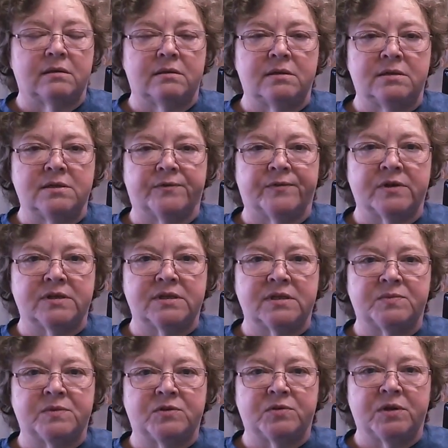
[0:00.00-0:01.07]
the differences
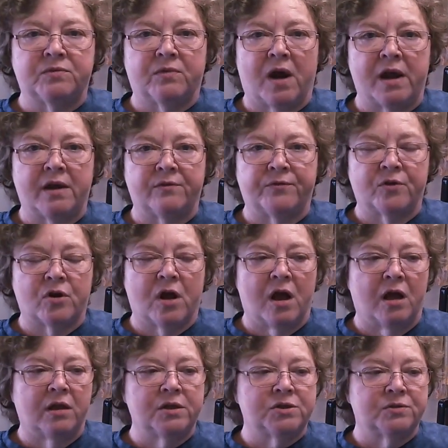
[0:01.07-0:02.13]
between writing for
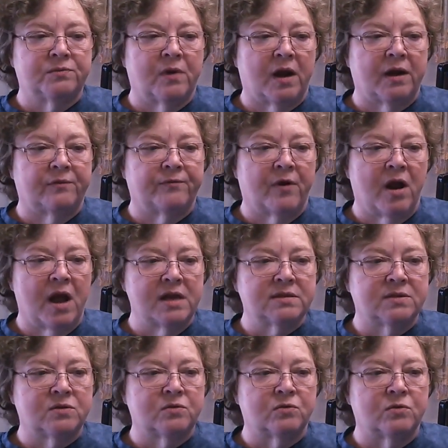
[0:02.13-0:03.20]
college and writing for high
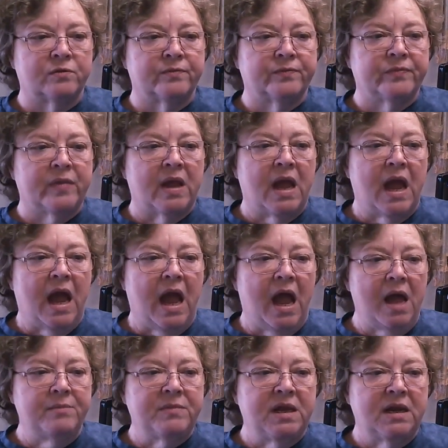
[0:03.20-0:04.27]
school.
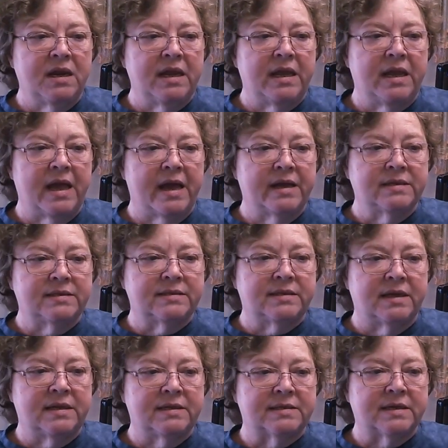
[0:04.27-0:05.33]
I'm going to guess
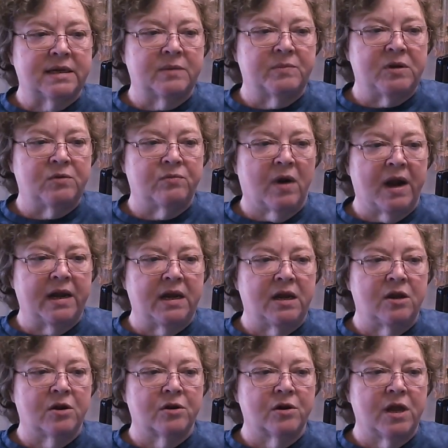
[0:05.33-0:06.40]
that it's going to be right
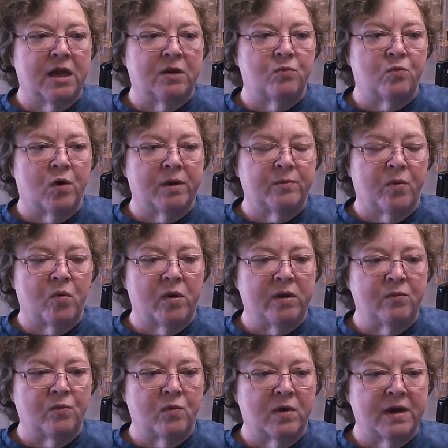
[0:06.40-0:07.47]
here in
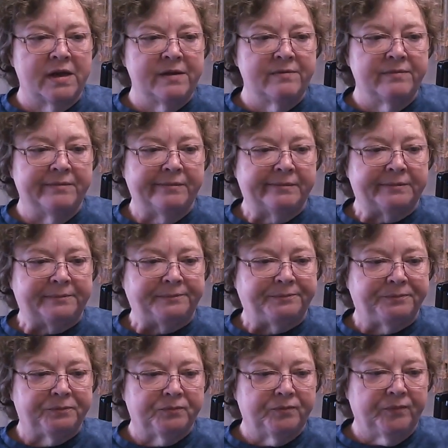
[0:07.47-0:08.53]
1.1,
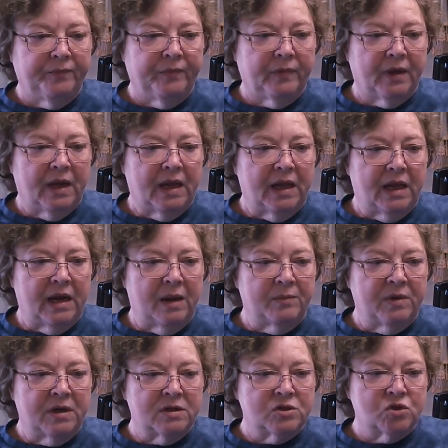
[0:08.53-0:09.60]
and I'm
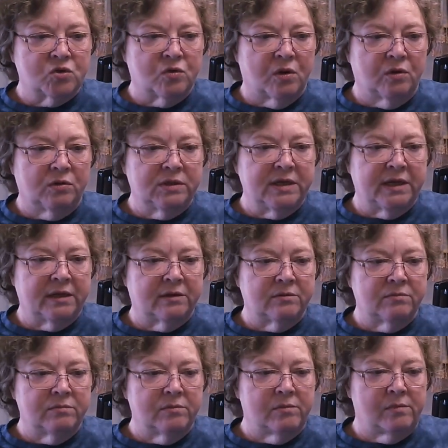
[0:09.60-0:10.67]
going to scroll down,